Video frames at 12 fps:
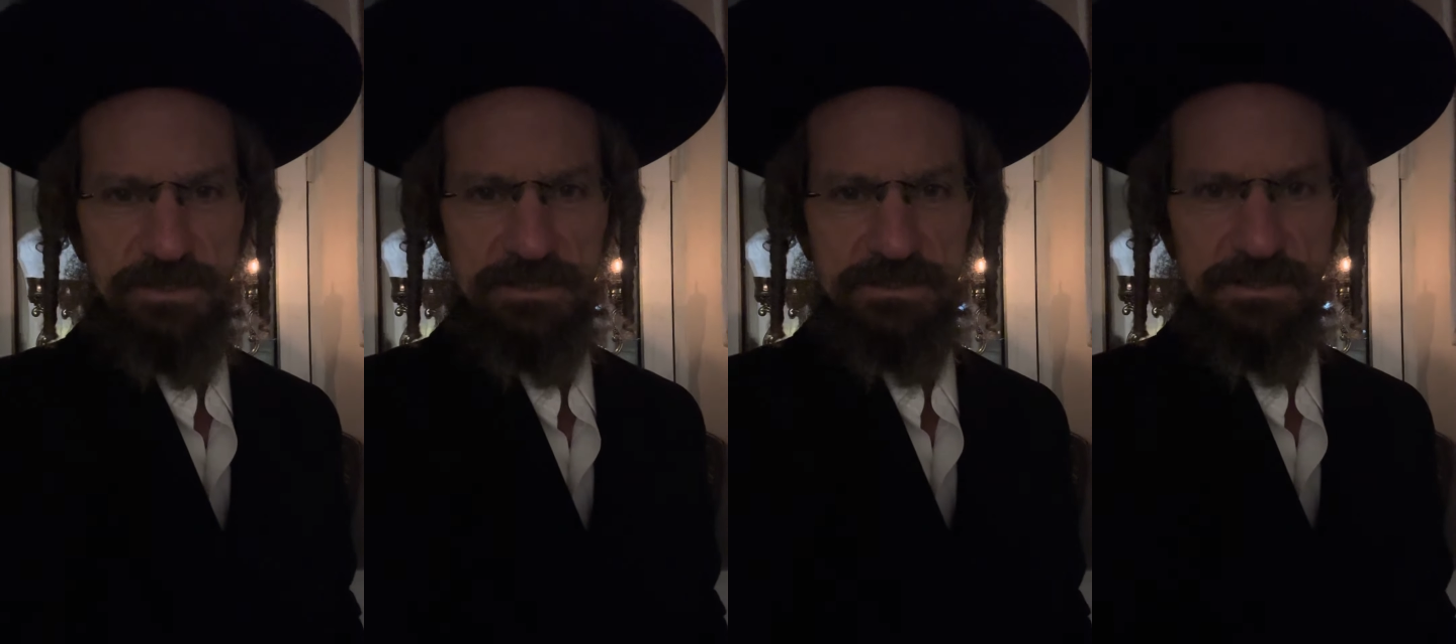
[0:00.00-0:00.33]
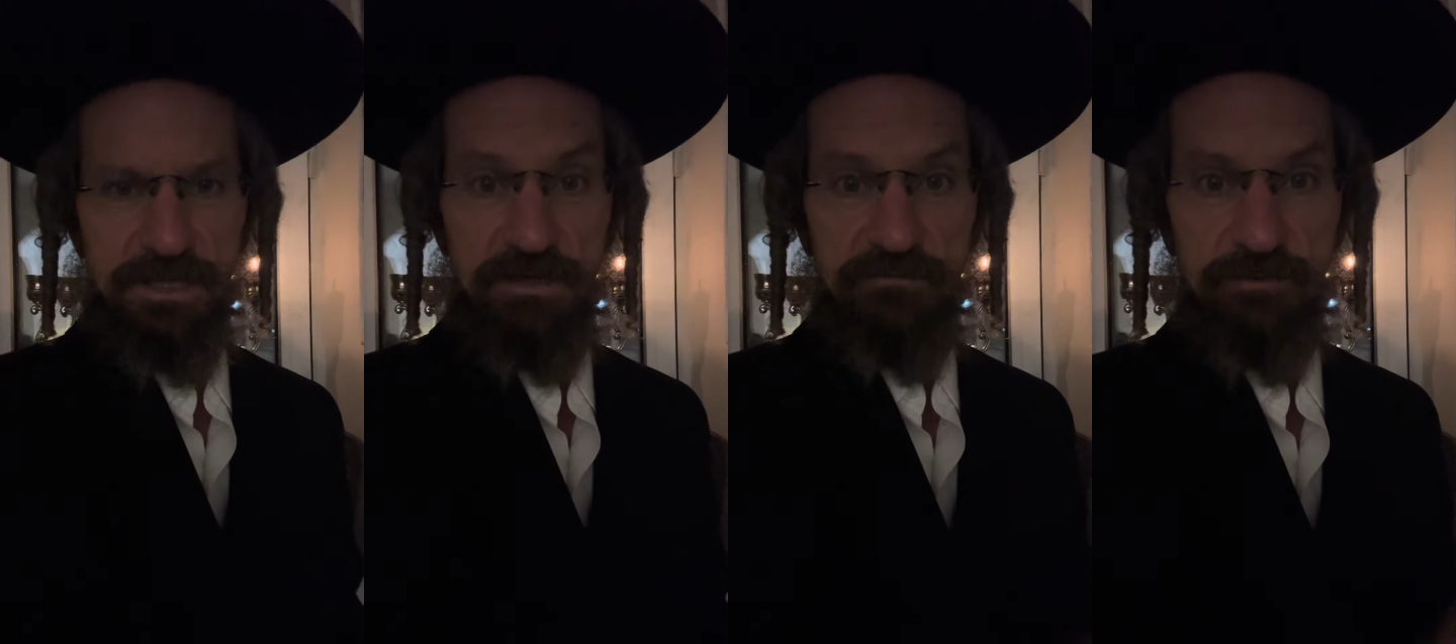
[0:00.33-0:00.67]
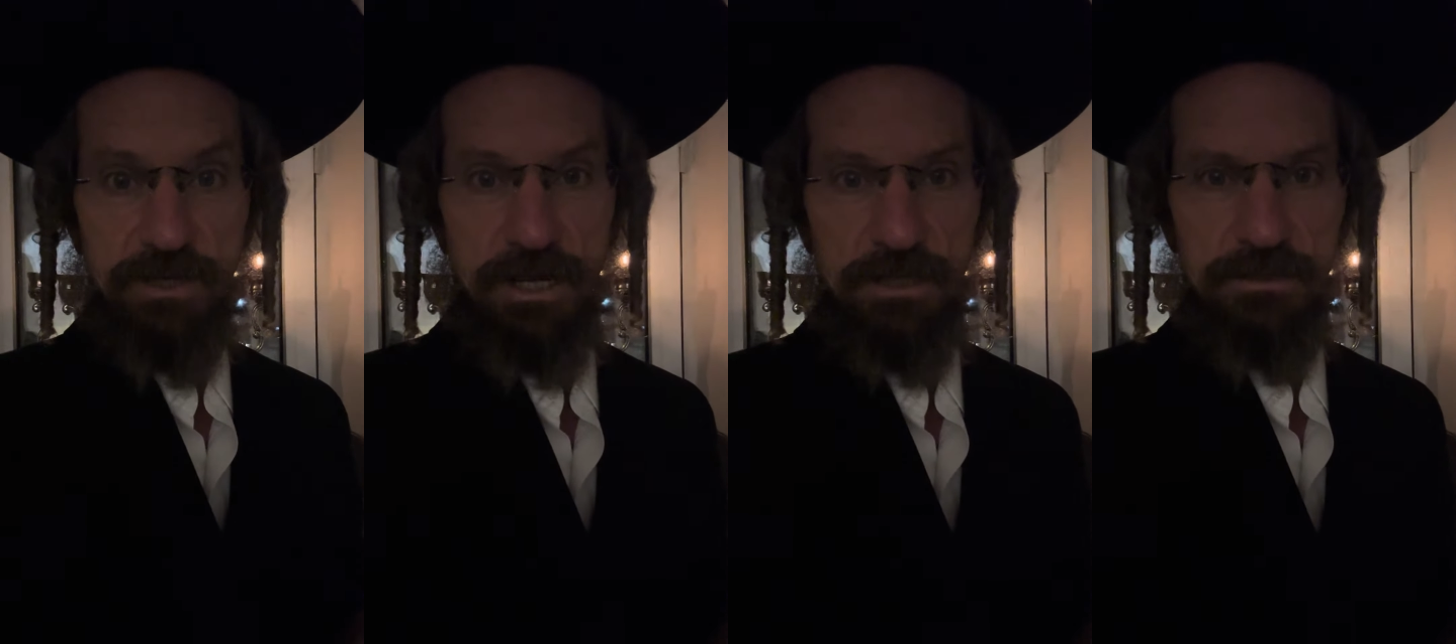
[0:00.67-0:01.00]
It's the light of
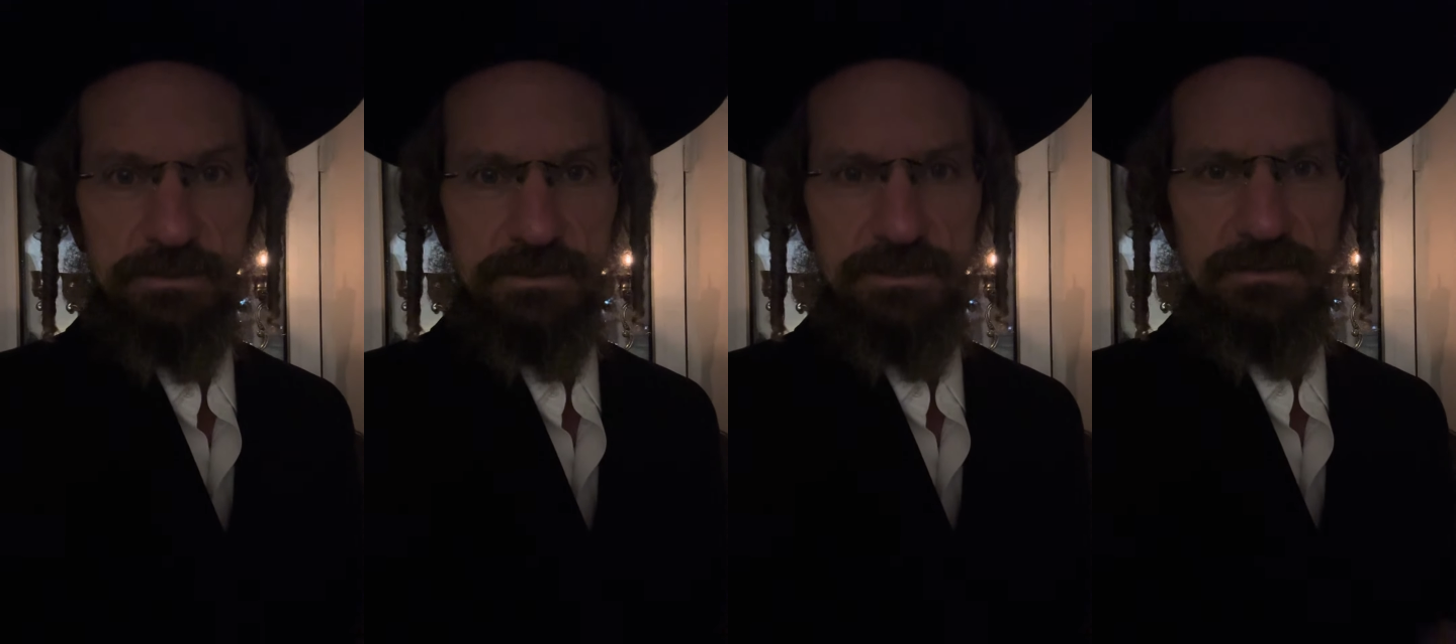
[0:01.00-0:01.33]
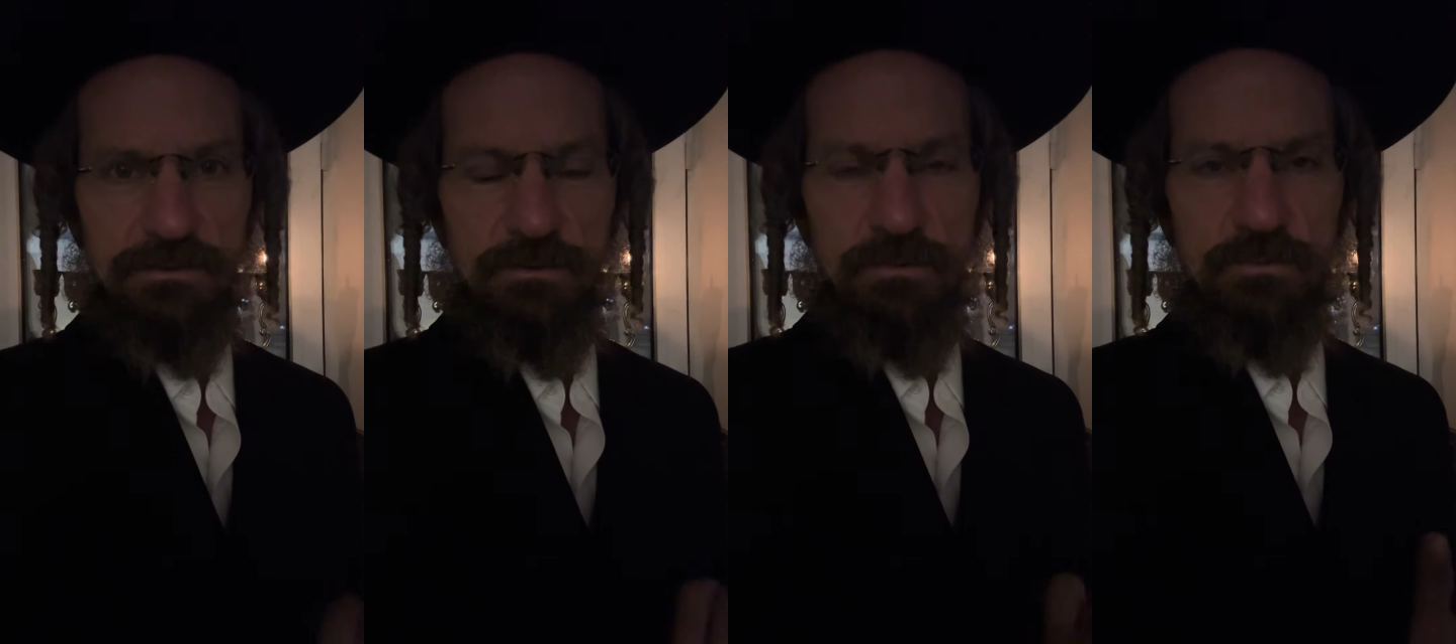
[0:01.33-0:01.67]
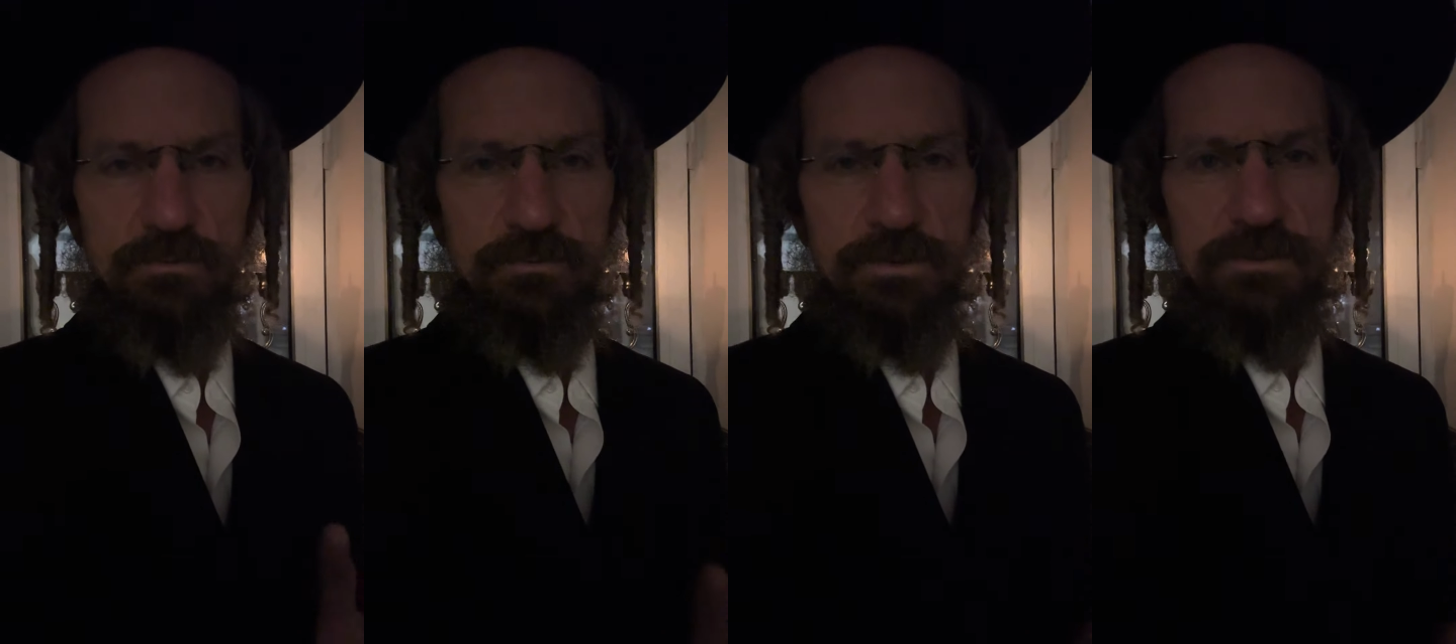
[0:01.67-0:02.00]
reality. The whole
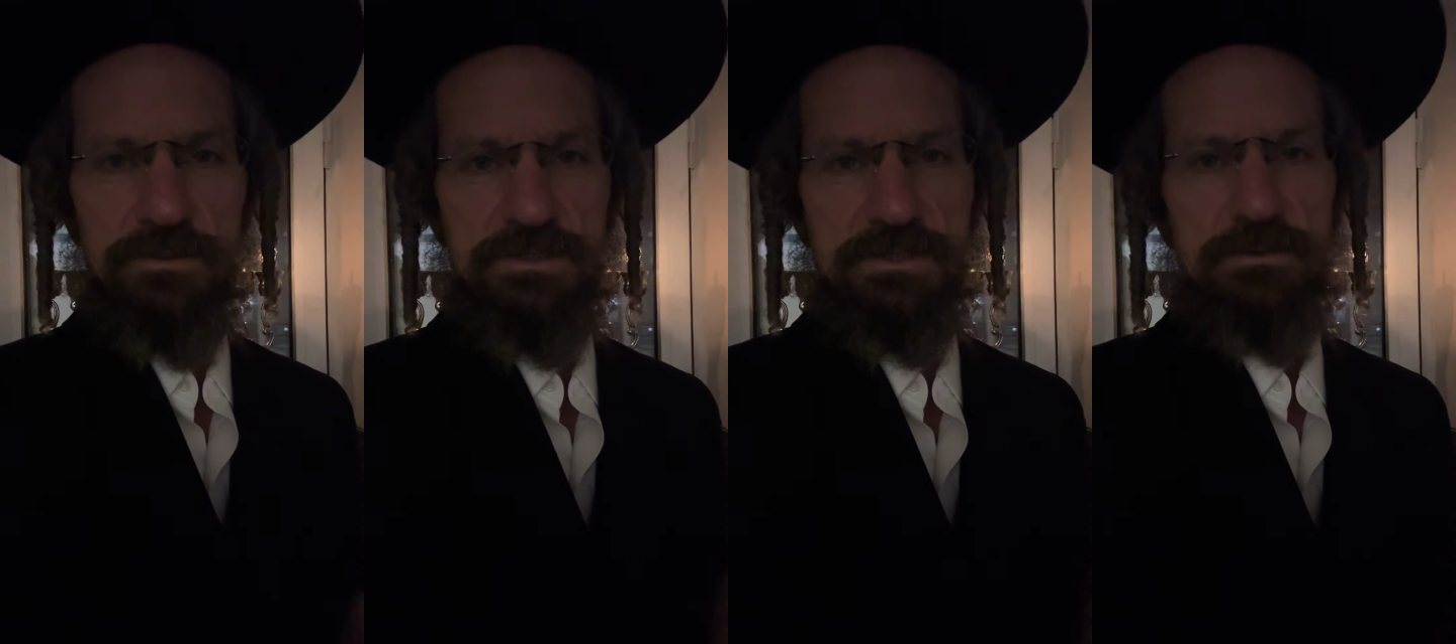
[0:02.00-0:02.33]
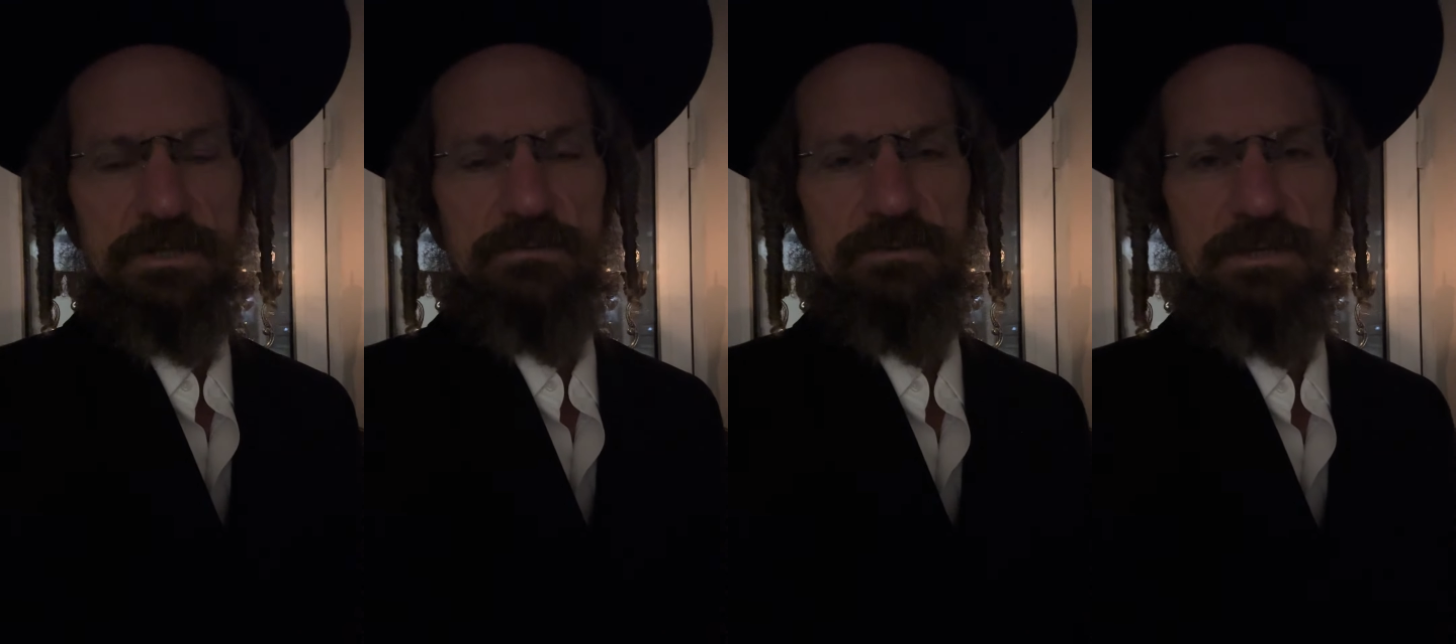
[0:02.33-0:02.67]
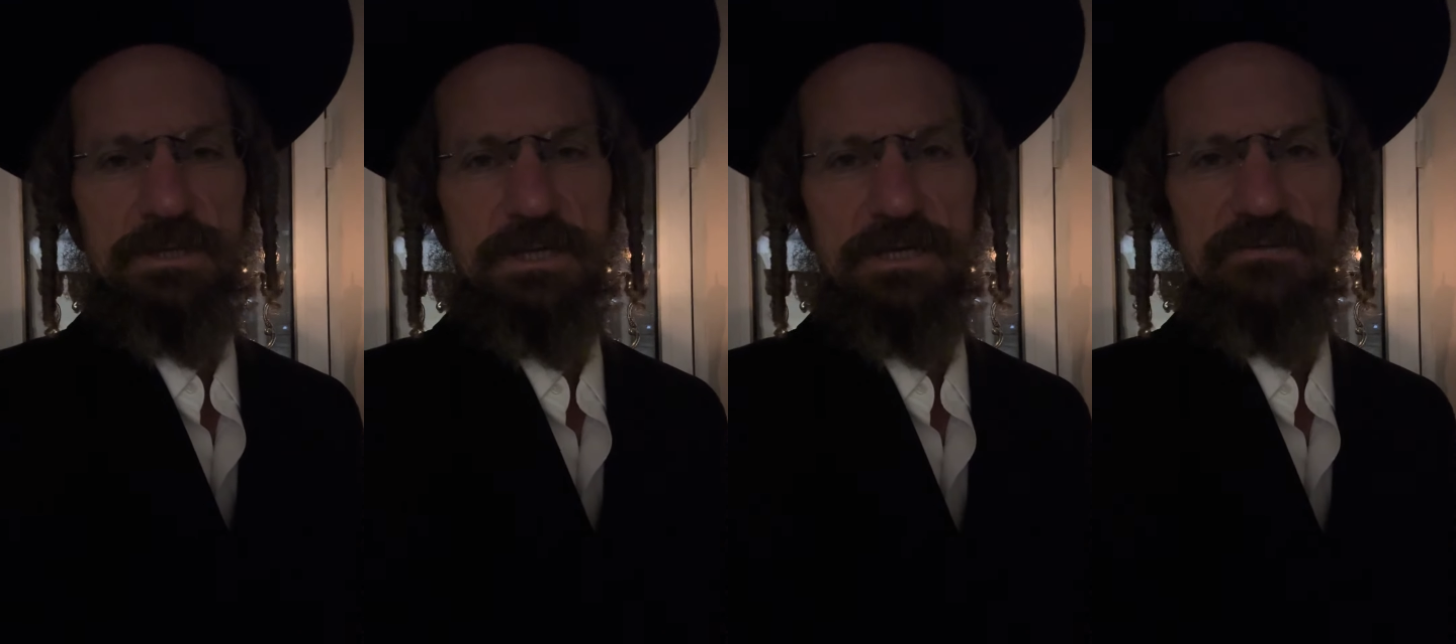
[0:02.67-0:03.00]
world is created with
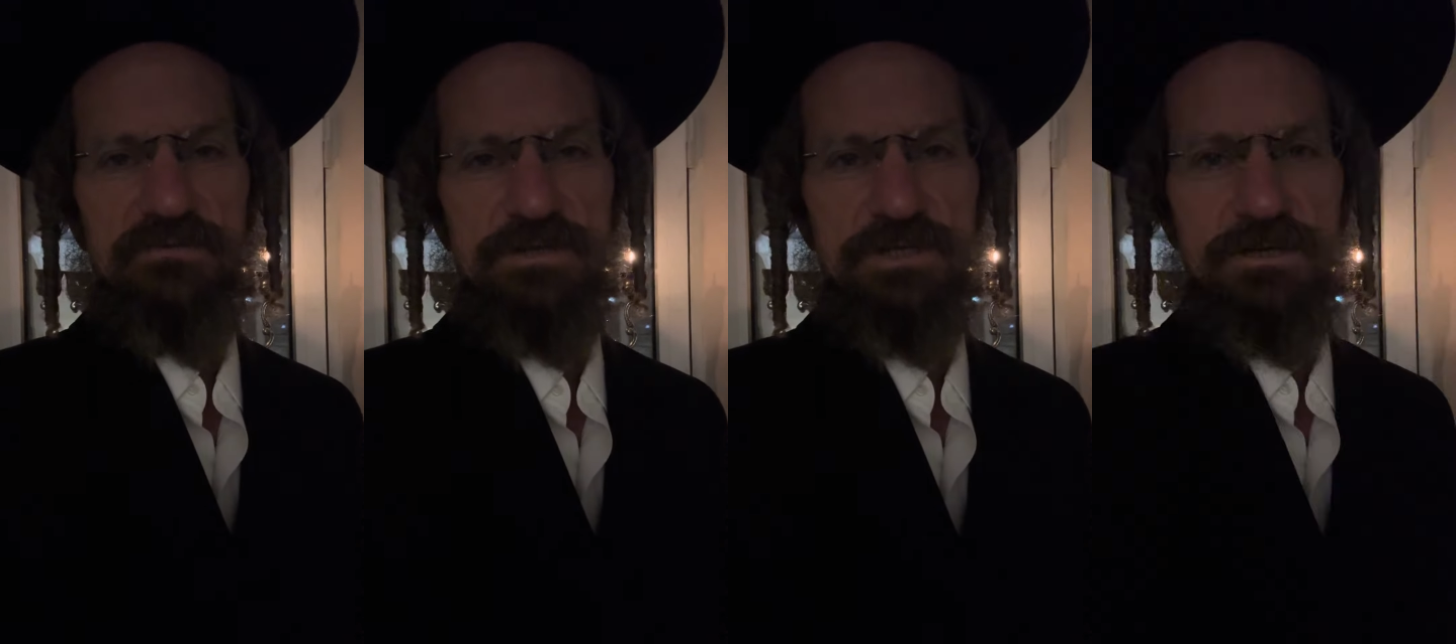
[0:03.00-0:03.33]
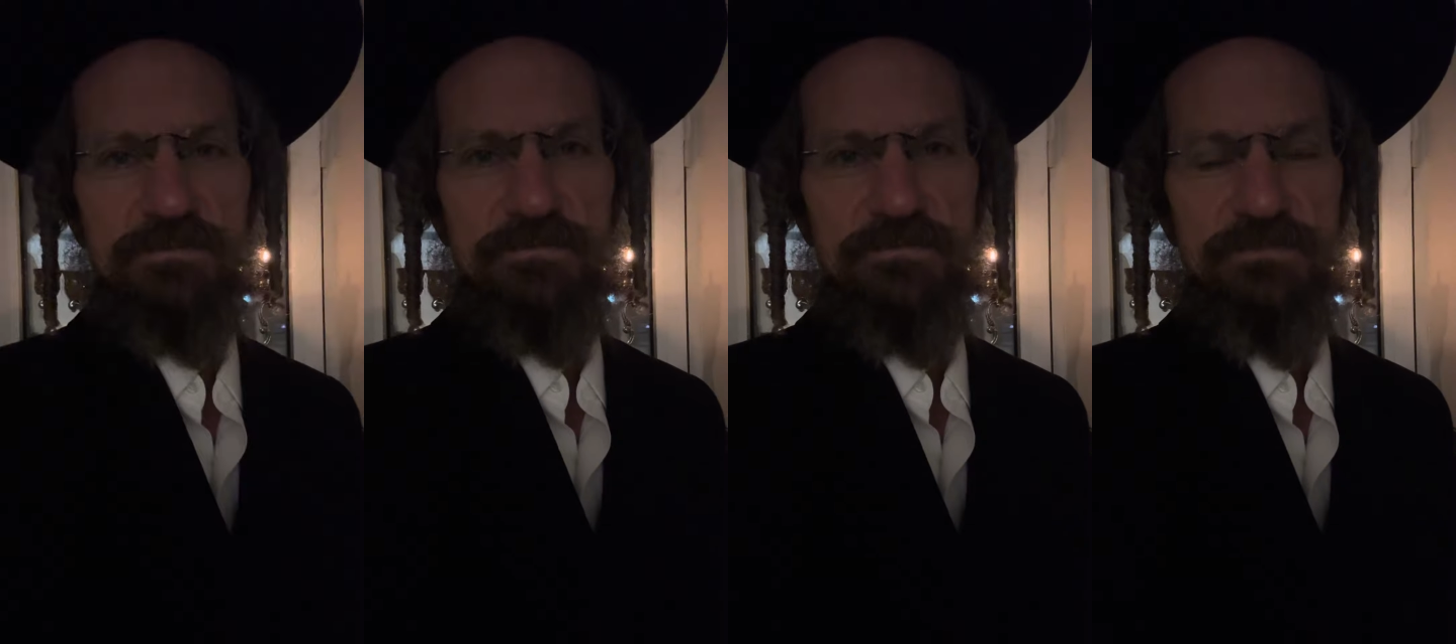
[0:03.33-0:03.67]
the light of Hashem.